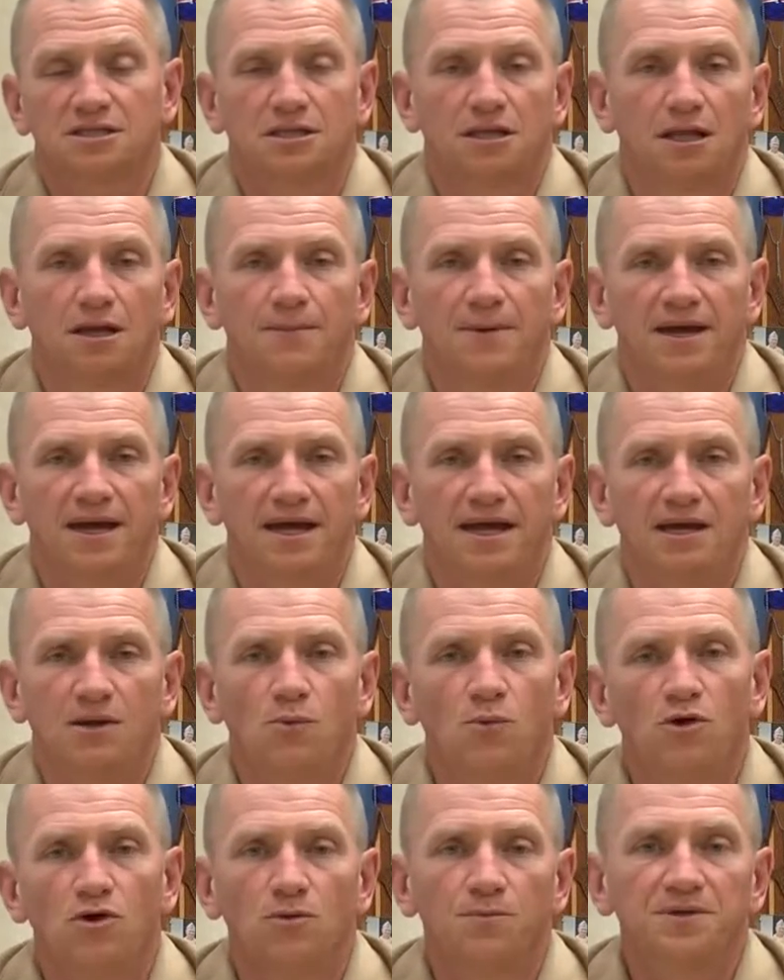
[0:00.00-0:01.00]
Club A
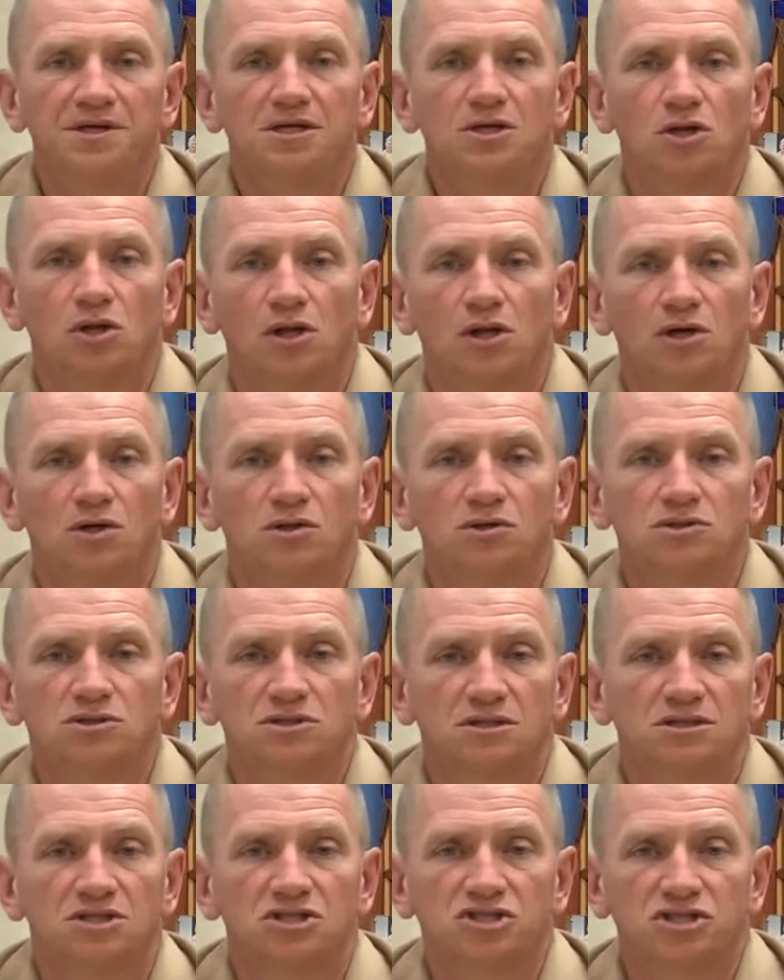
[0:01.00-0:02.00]
will be
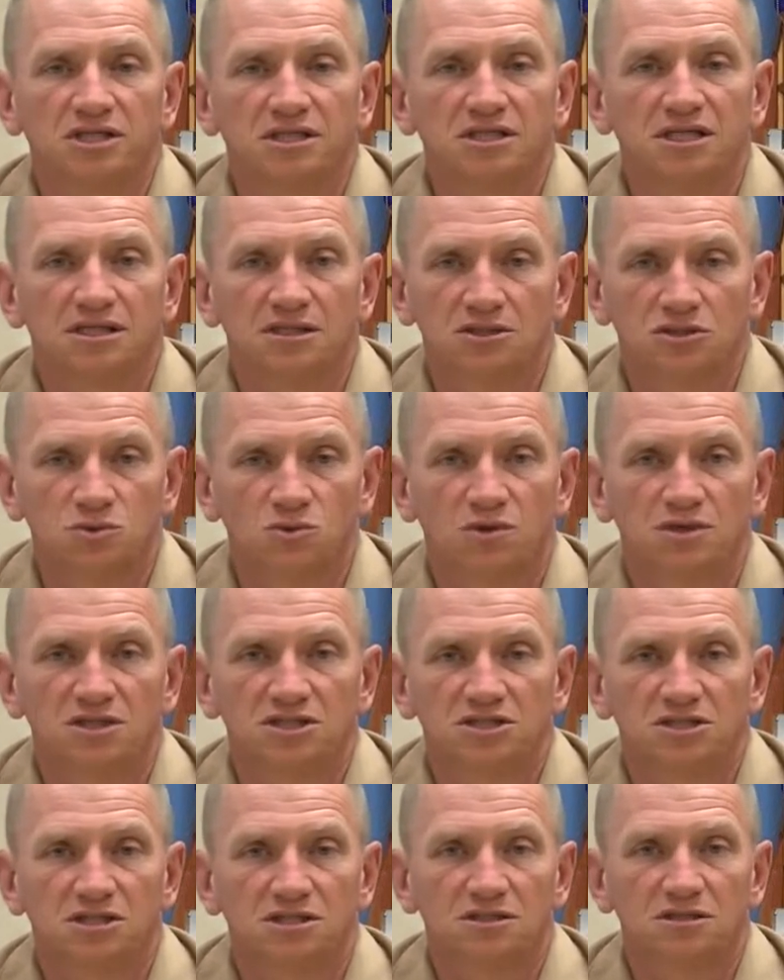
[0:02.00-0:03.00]
closed on Sunday, the
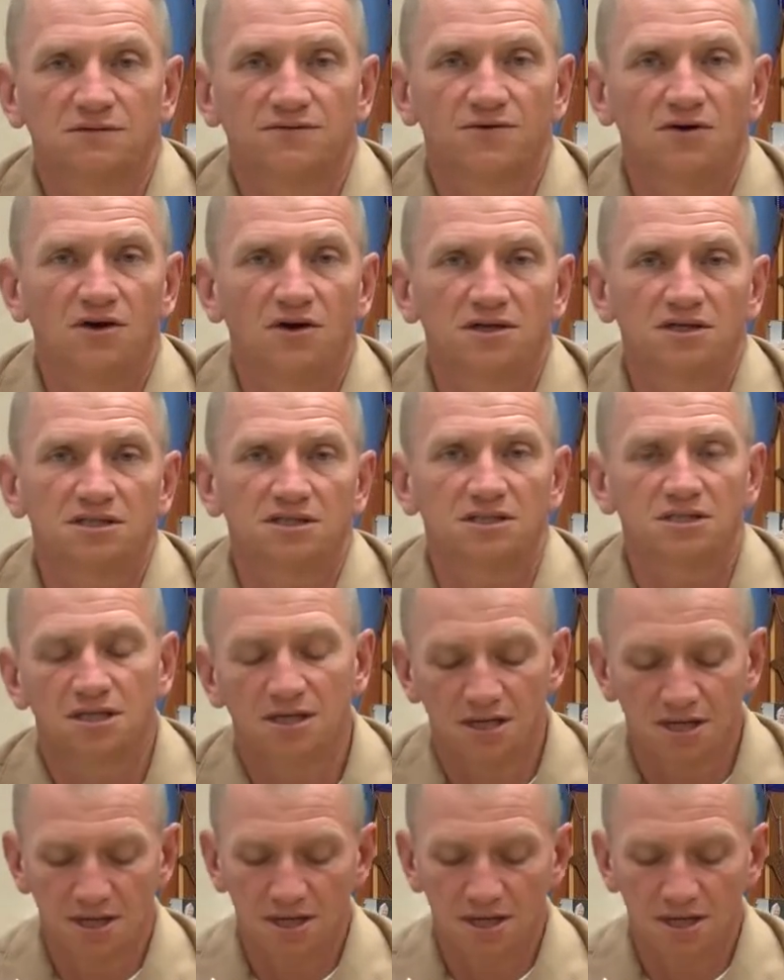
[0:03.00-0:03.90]
26th of August.